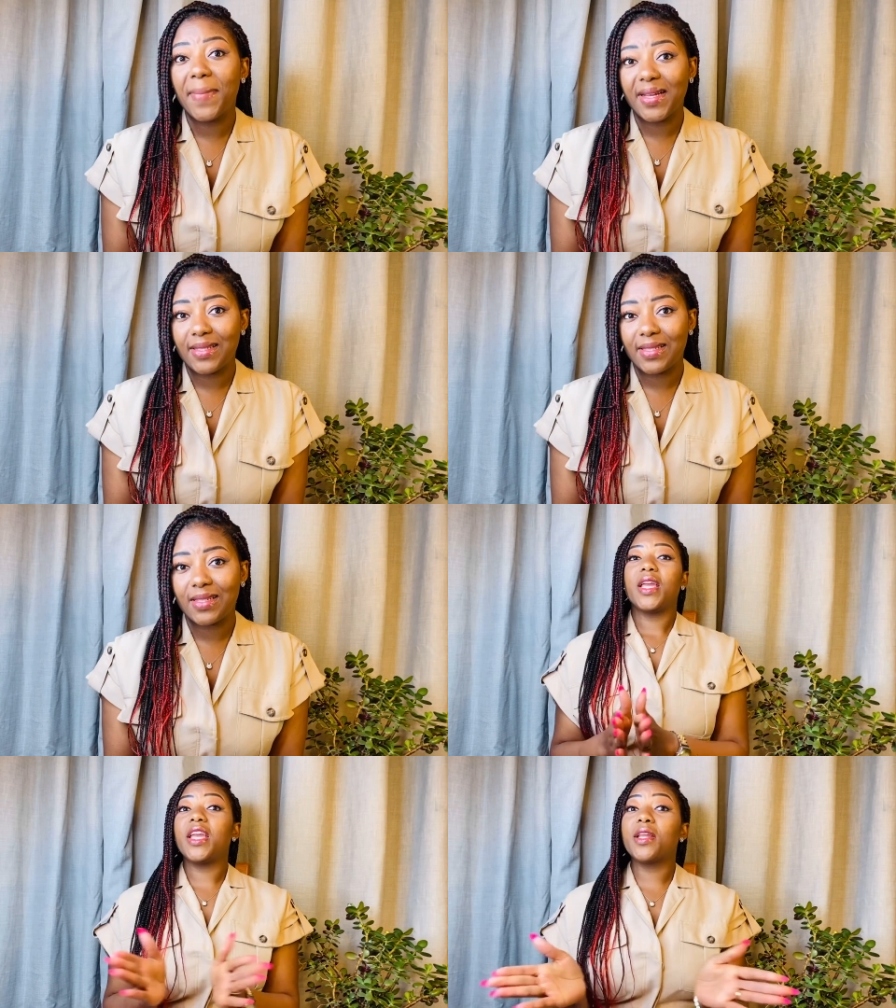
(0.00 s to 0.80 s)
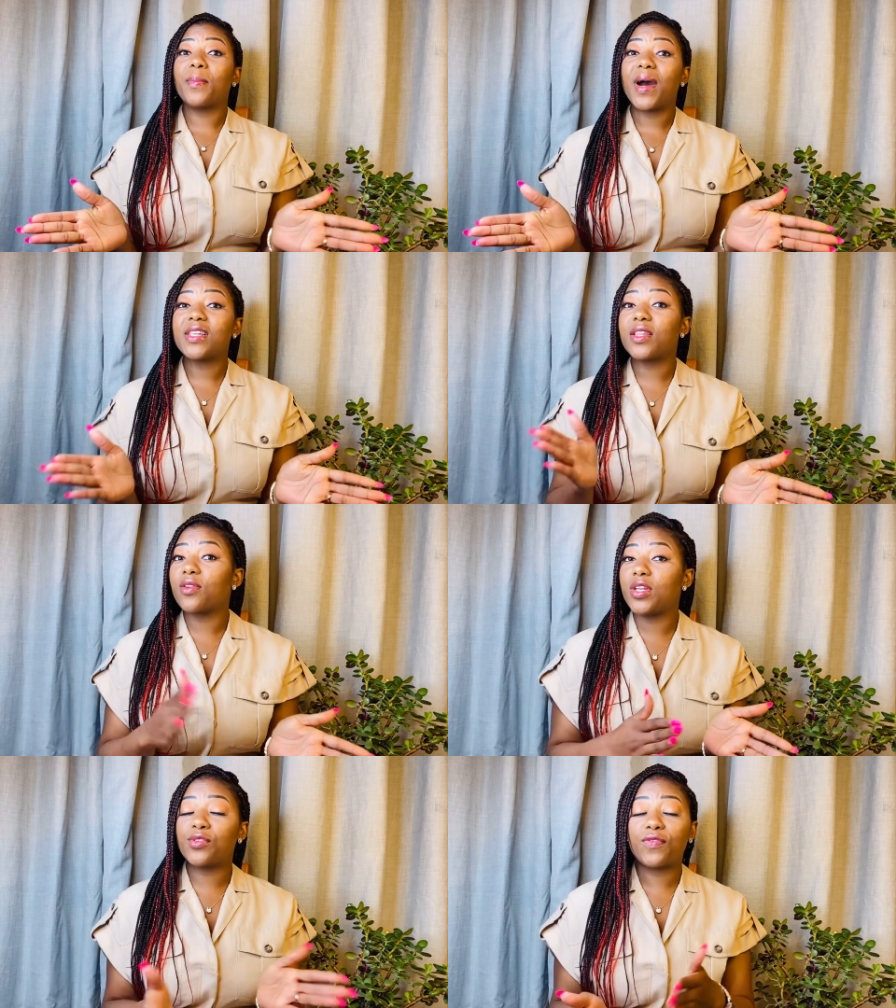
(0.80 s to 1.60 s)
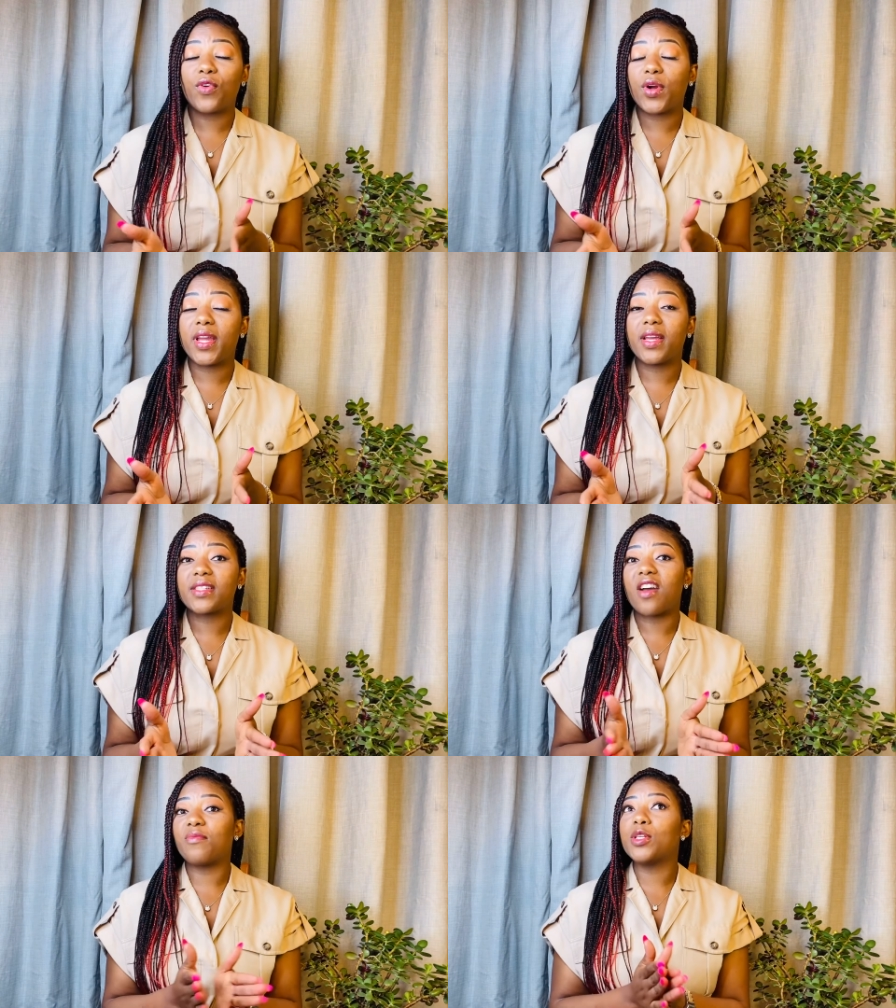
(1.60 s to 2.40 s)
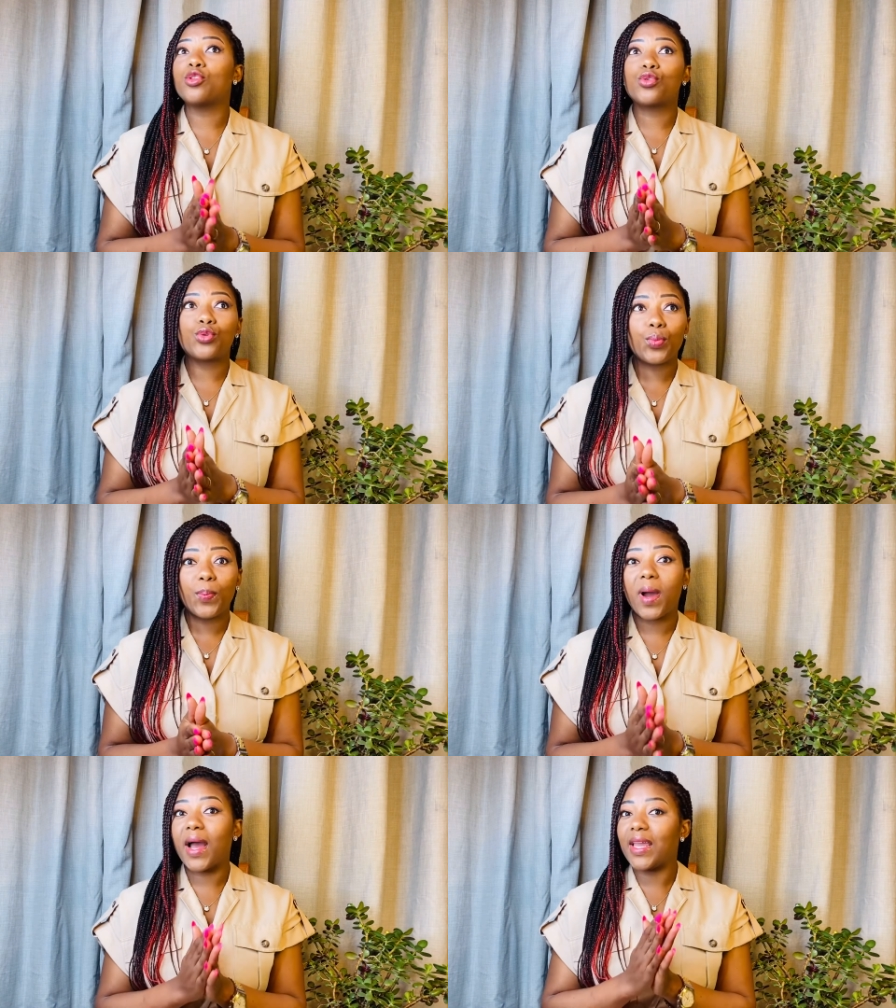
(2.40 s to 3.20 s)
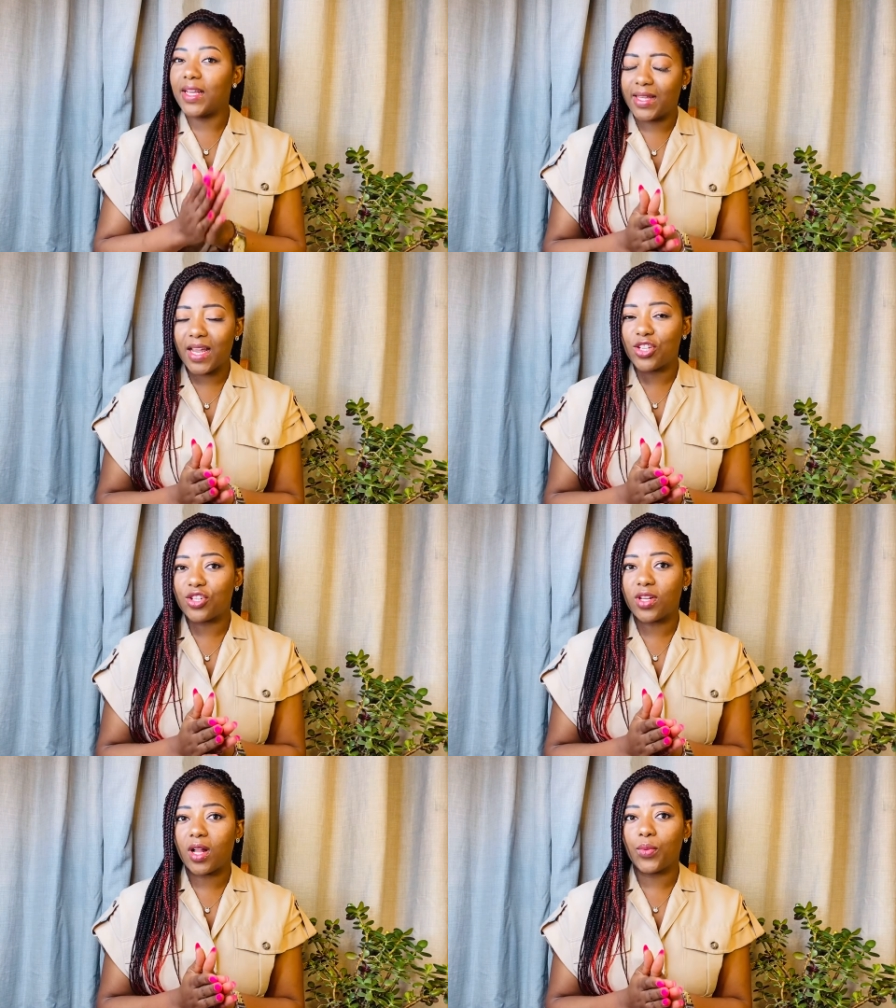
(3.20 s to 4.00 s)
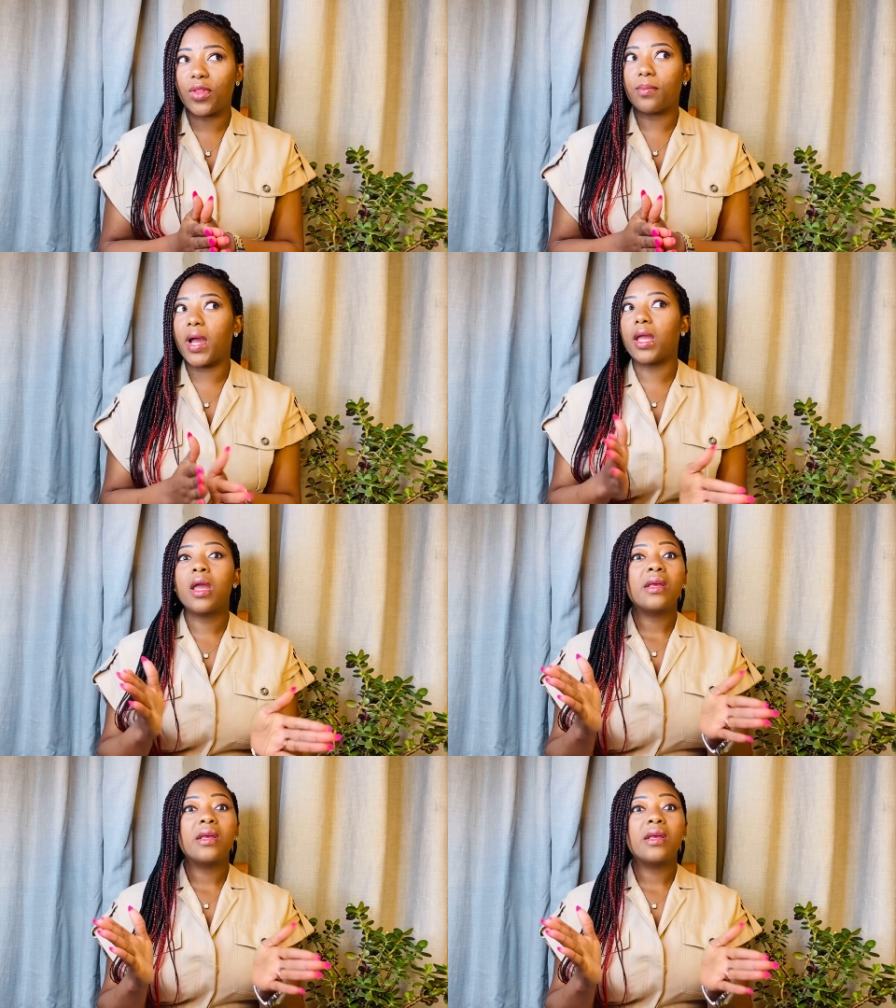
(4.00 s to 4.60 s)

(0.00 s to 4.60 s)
But in the past three to four years, I've been super intentional with my